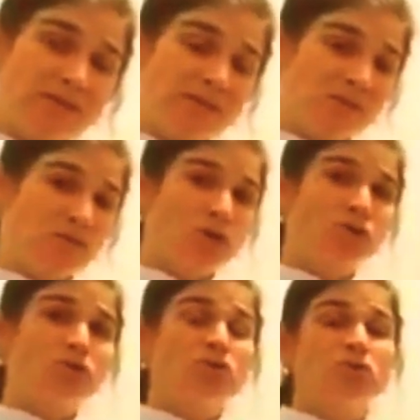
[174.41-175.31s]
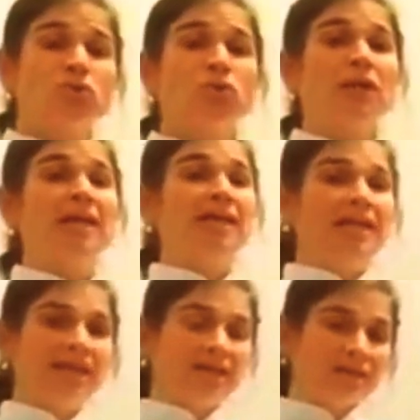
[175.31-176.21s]
is not to
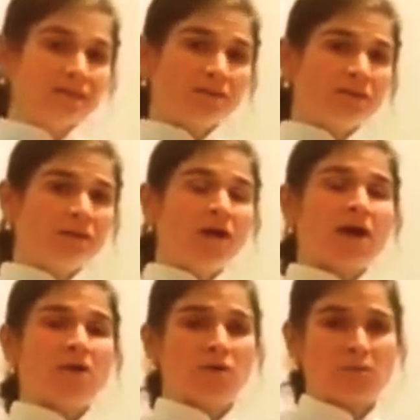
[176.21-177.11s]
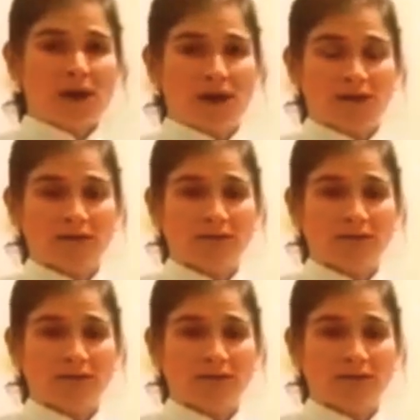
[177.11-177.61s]
lean our back.